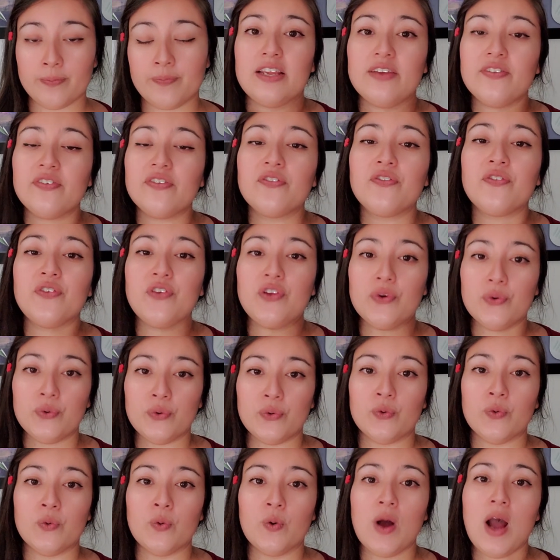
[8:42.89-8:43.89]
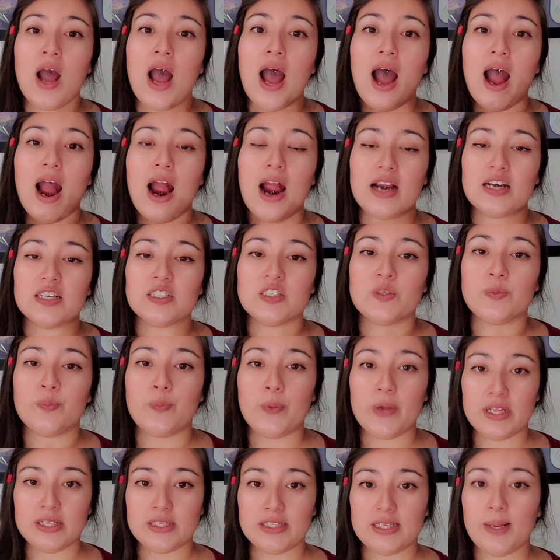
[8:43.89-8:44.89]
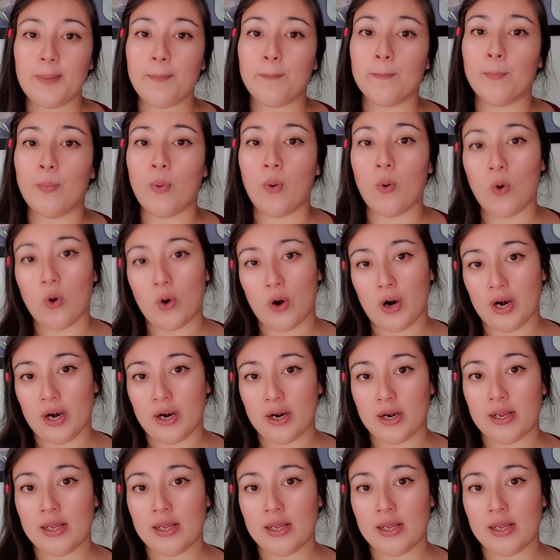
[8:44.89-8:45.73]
If you are spending more